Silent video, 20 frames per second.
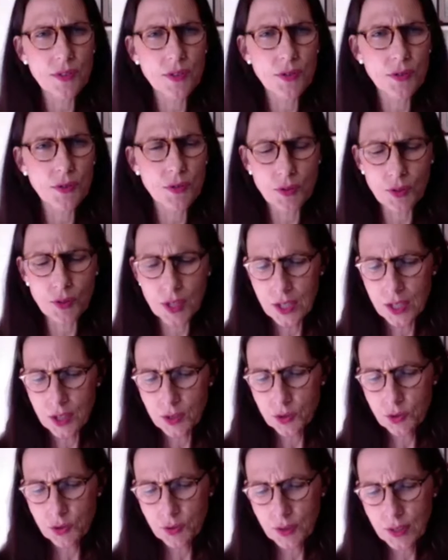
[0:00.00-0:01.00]
to
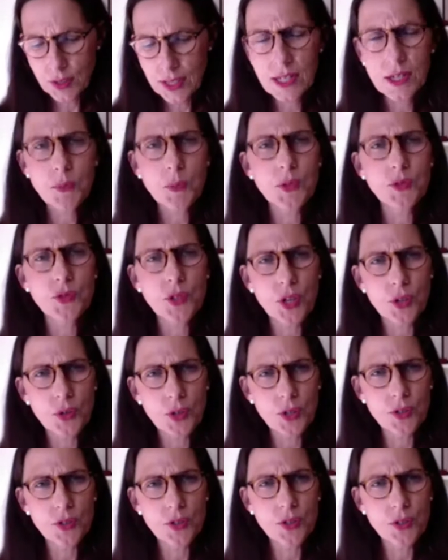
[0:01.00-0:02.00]
hear what's going
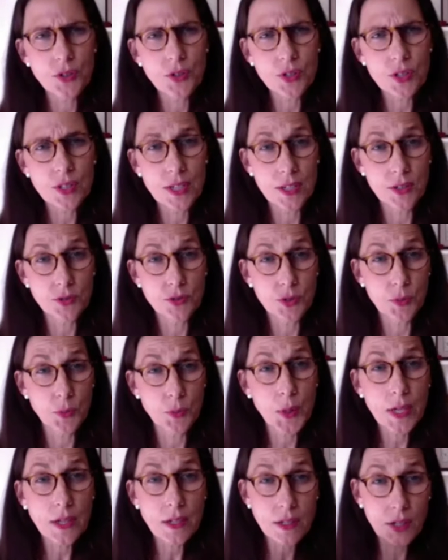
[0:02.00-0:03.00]
on in your country. We
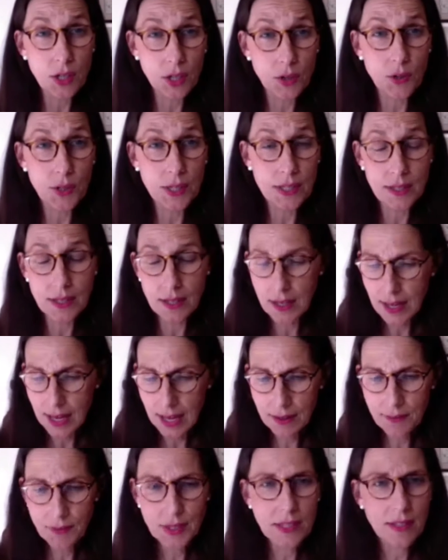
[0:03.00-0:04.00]
are
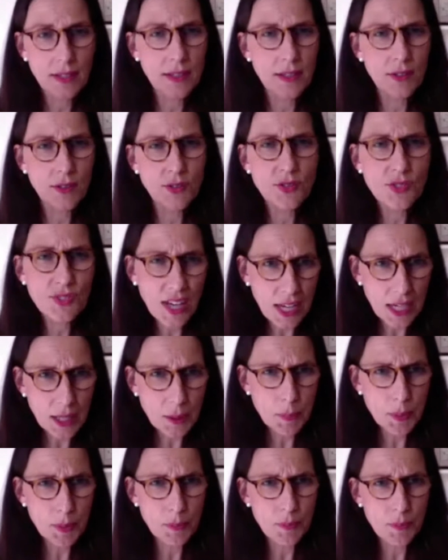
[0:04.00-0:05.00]
having a Skype
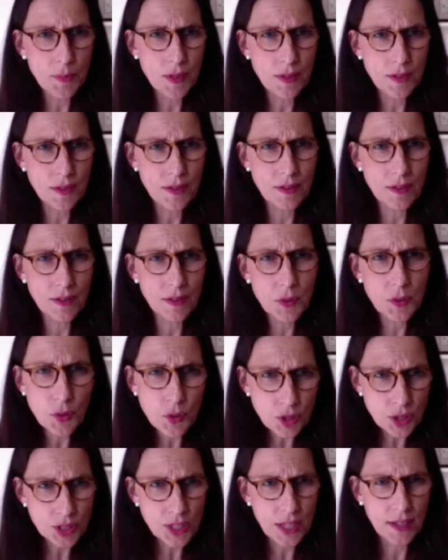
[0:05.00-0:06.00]

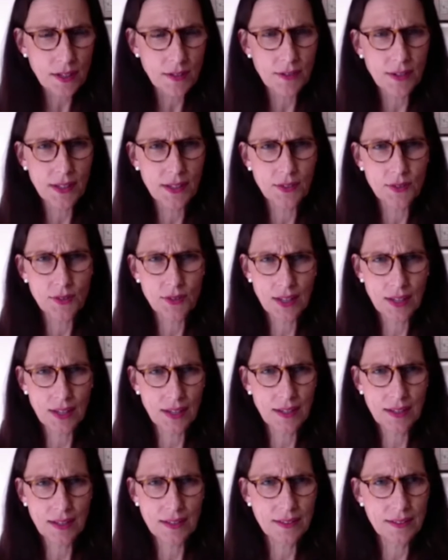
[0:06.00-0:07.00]
court hearings
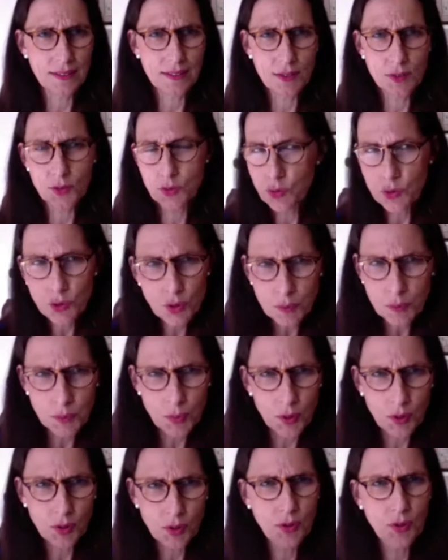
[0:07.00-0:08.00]
and Zoom
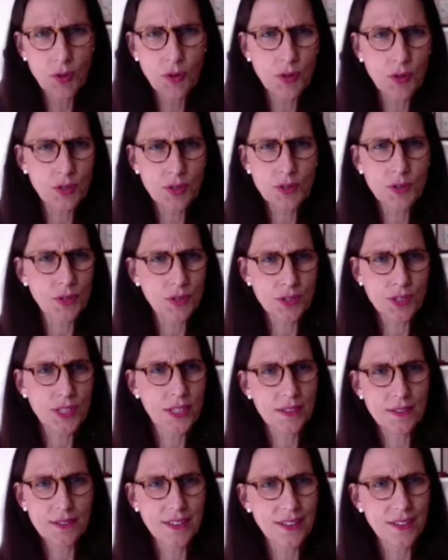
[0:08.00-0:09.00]
court
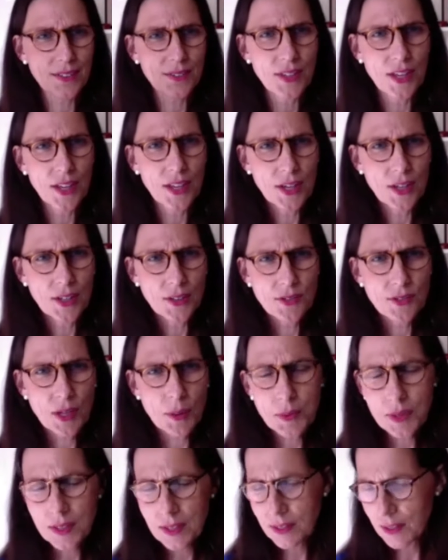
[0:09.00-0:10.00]
hearings,
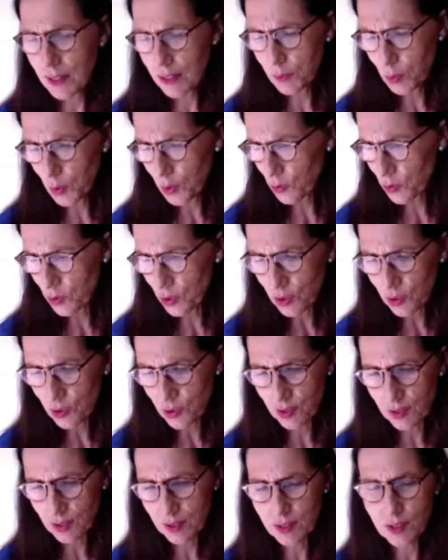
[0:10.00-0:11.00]
something that was not
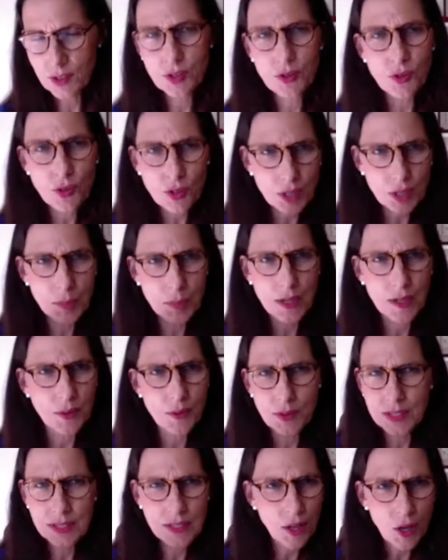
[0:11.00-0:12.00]
thought about.
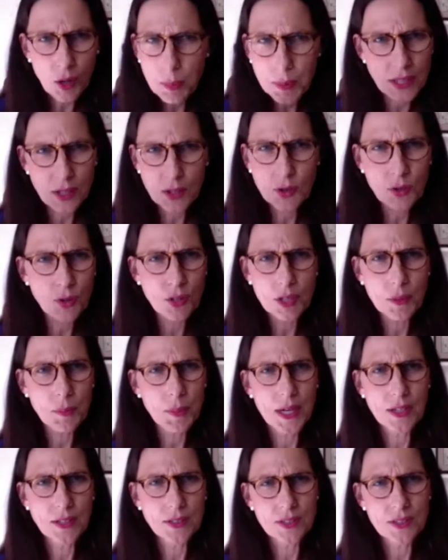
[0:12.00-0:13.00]
Nobody thought
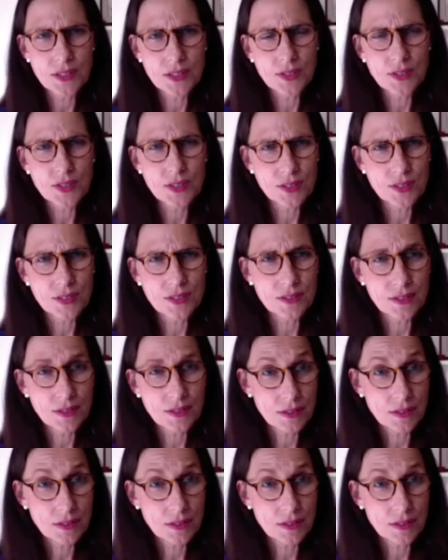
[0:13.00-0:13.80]
about until